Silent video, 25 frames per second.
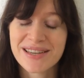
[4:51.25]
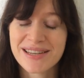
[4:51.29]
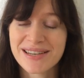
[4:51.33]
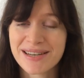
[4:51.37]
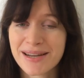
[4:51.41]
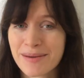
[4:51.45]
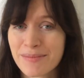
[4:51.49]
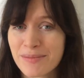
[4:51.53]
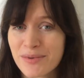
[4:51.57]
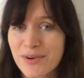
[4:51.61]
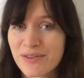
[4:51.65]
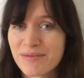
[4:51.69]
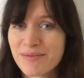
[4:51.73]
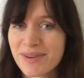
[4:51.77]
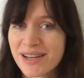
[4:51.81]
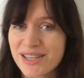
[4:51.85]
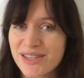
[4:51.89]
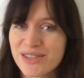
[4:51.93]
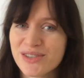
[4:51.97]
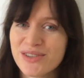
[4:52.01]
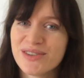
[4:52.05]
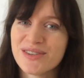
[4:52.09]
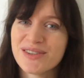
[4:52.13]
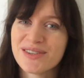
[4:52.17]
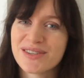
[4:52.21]
a number of my
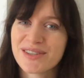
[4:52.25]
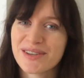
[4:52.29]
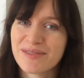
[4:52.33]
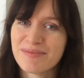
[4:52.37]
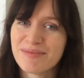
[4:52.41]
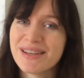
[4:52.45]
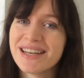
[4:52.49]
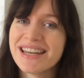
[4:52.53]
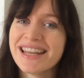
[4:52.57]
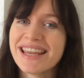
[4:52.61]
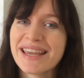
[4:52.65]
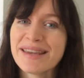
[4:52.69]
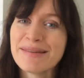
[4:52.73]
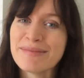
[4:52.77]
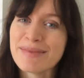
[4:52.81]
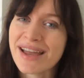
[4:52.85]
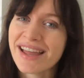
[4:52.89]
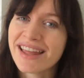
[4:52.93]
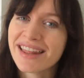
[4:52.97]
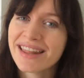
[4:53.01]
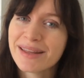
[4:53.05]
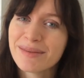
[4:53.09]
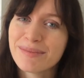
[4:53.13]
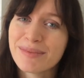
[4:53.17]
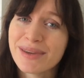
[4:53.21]
students have been
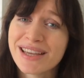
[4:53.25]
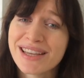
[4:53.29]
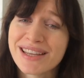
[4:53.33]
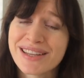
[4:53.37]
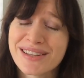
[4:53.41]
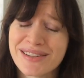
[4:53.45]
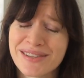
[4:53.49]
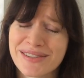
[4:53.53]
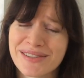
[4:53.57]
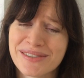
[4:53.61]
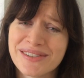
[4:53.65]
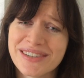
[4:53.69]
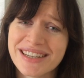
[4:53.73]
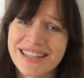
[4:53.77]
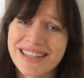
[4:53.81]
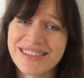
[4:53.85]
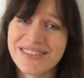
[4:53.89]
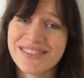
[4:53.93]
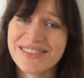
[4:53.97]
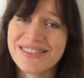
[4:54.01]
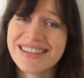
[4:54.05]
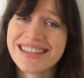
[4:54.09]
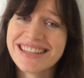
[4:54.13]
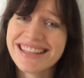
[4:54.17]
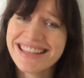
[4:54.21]
emailing me and it's really,
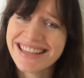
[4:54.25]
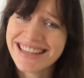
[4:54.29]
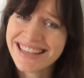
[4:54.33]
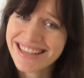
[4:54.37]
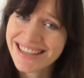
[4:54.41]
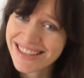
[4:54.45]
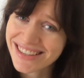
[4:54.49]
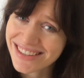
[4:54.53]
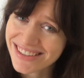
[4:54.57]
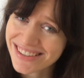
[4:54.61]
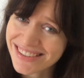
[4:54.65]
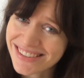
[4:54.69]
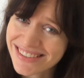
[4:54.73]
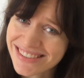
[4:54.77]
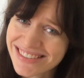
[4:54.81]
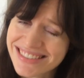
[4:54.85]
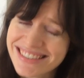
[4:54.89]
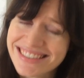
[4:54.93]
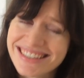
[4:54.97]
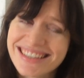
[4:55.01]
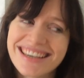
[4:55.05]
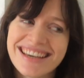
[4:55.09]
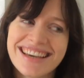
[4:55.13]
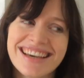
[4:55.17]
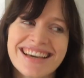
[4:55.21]
really cute.